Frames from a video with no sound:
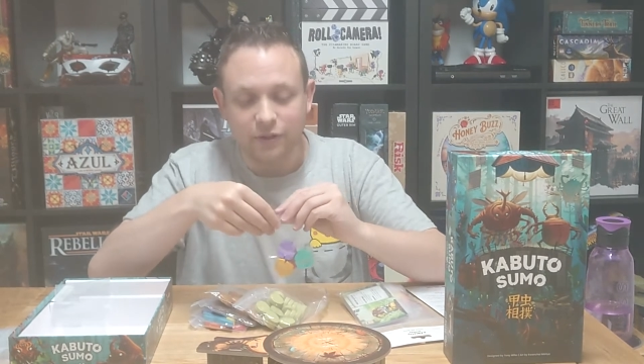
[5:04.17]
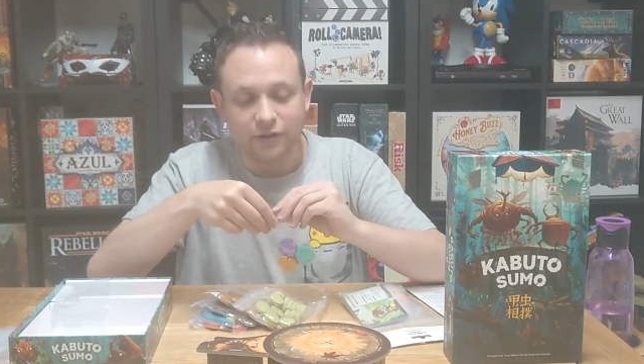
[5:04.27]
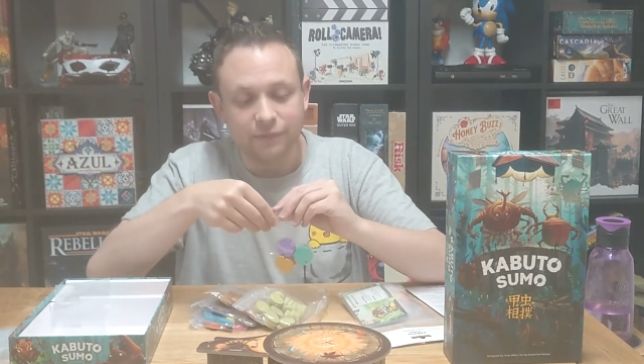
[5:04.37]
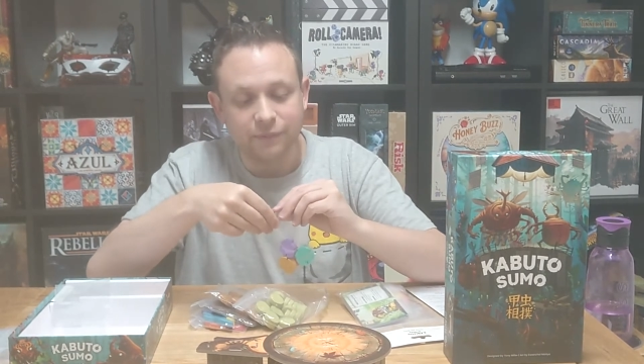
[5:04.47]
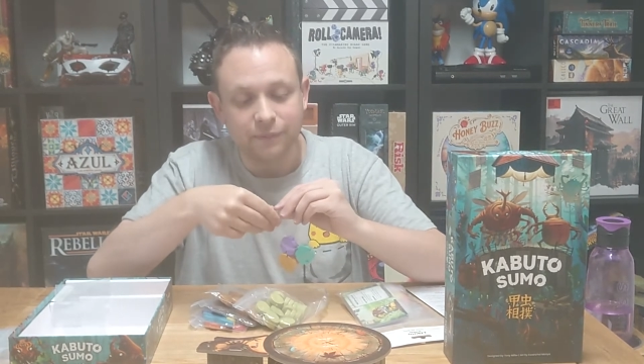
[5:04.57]

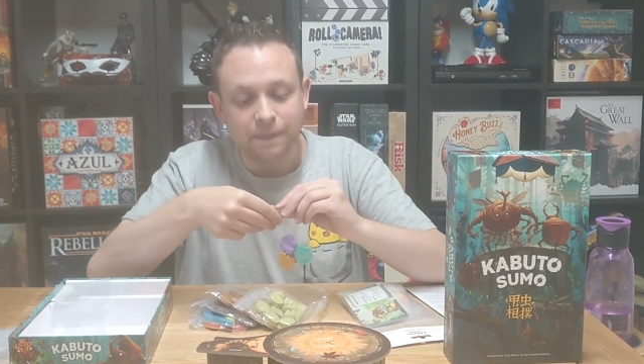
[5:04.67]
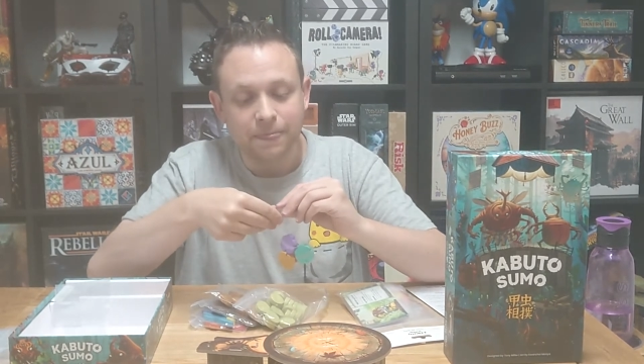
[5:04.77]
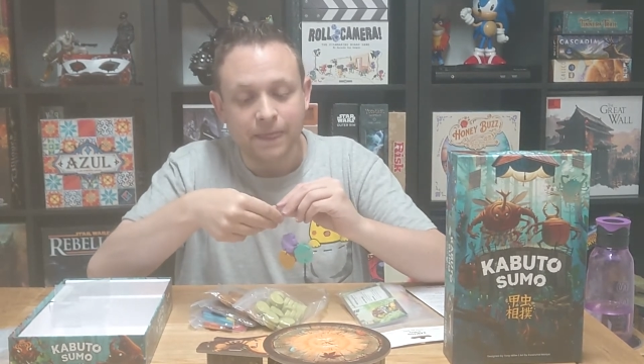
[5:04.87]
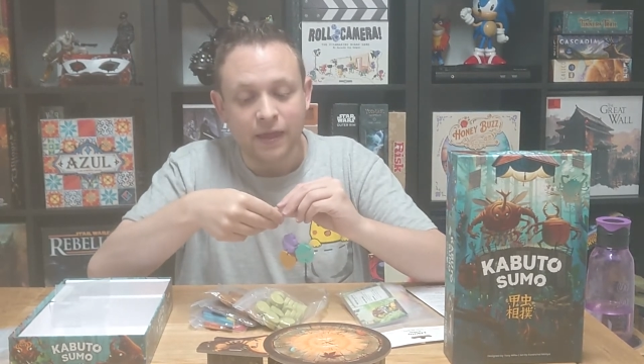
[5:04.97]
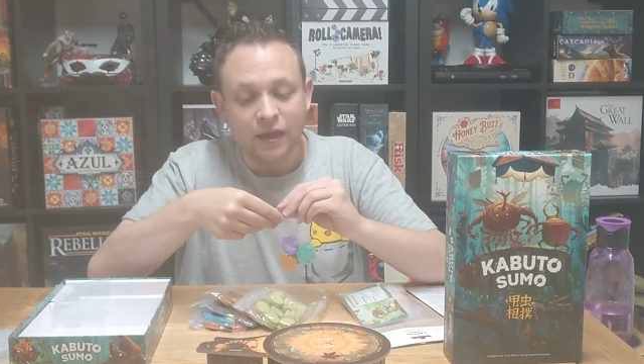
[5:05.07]
But
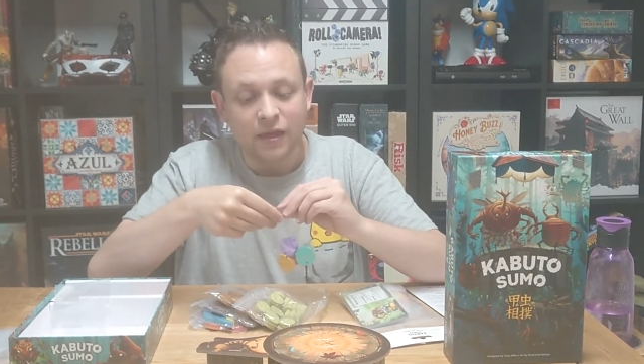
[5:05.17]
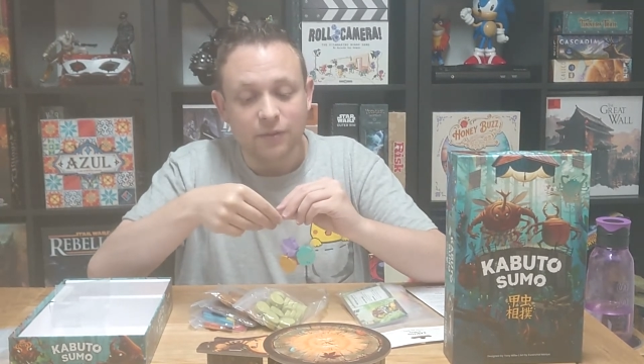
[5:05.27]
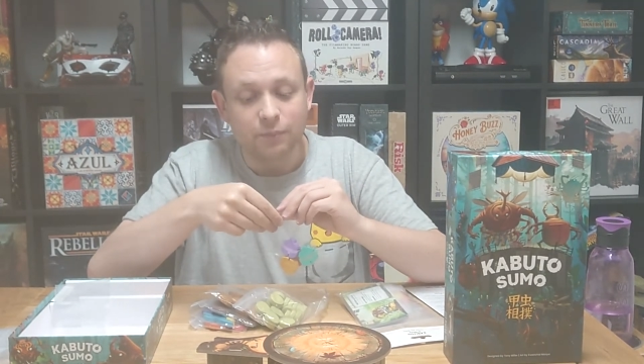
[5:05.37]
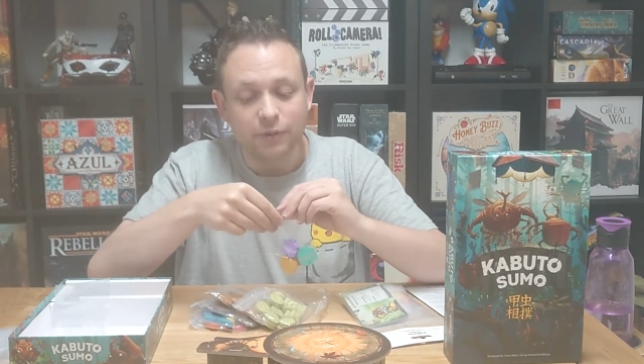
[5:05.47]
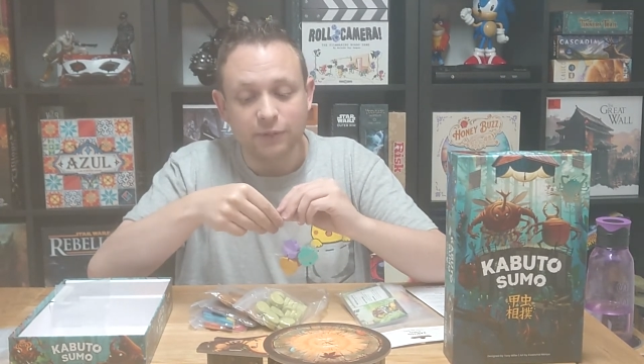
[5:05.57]

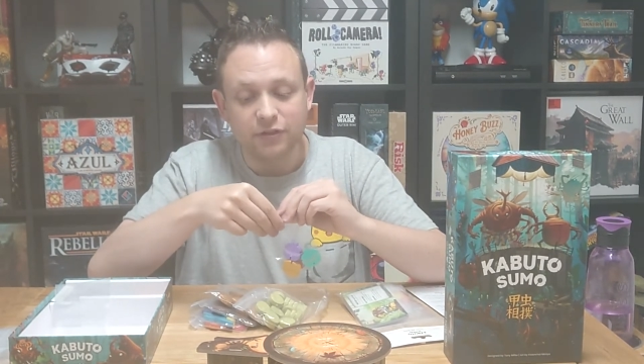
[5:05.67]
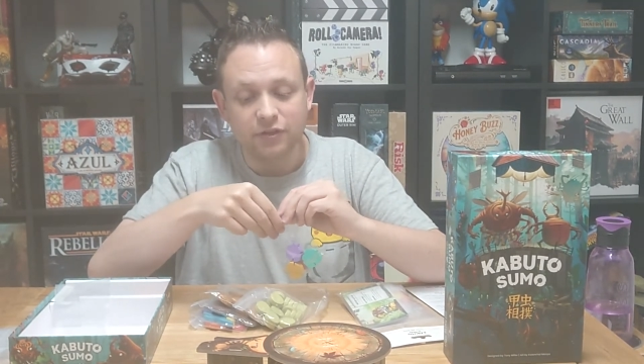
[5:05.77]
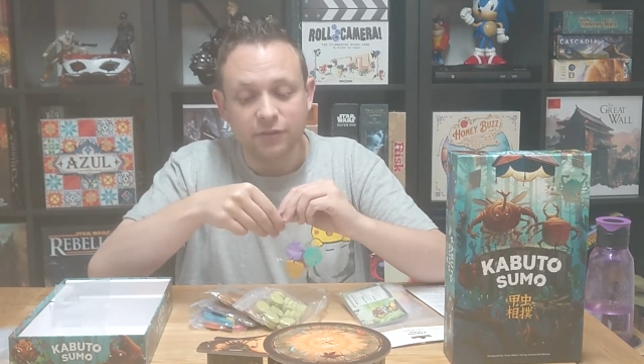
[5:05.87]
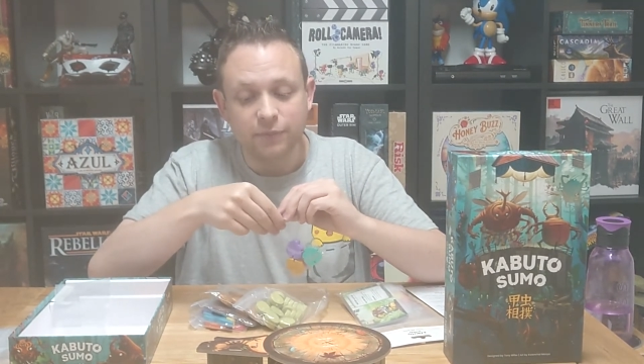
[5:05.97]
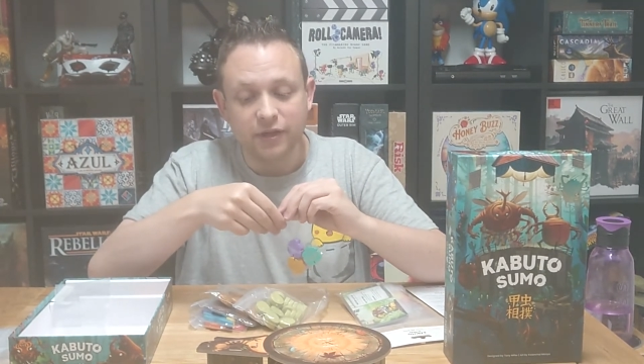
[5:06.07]
probably
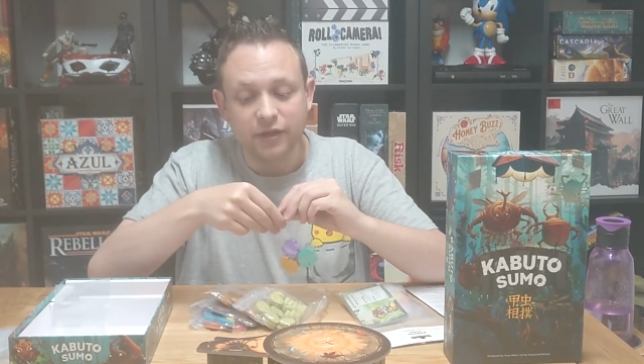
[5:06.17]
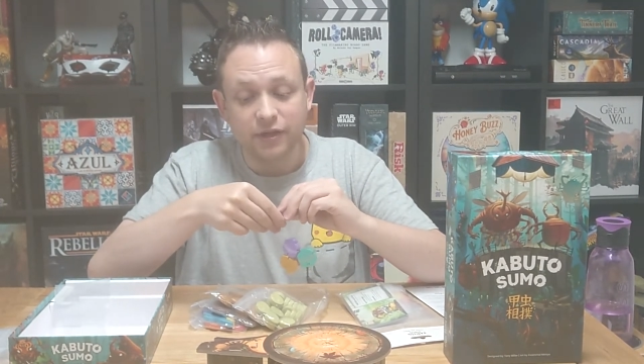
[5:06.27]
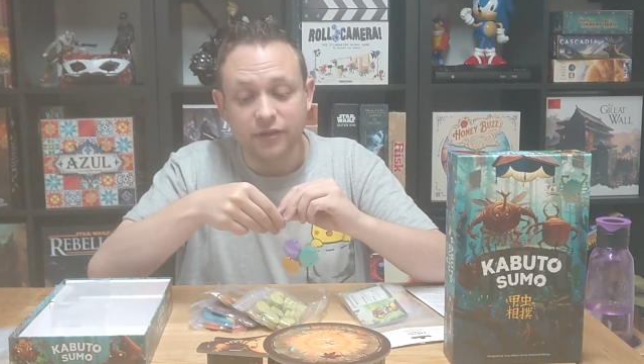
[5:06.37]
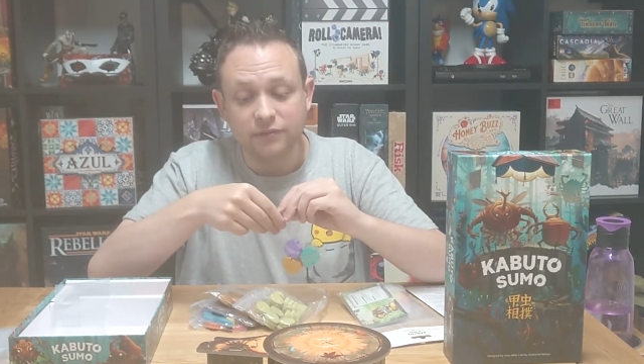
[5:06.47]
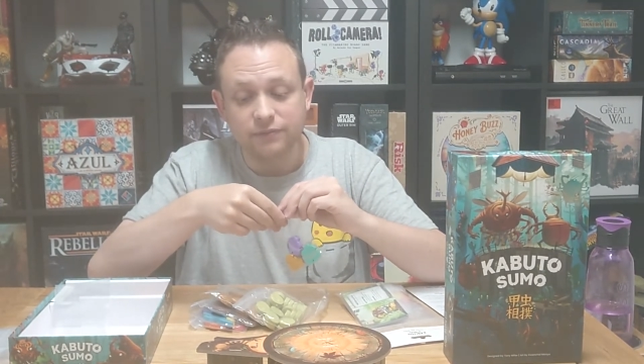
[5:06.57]
took
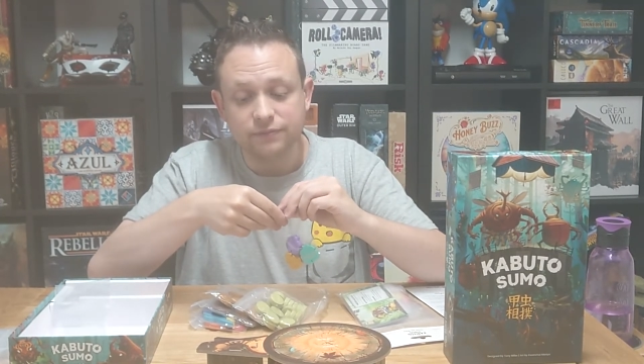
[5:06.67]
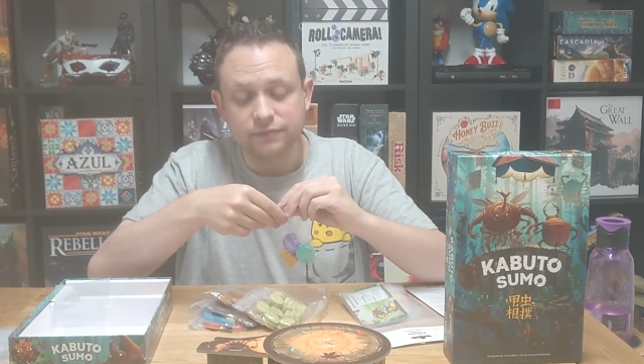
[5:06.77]
me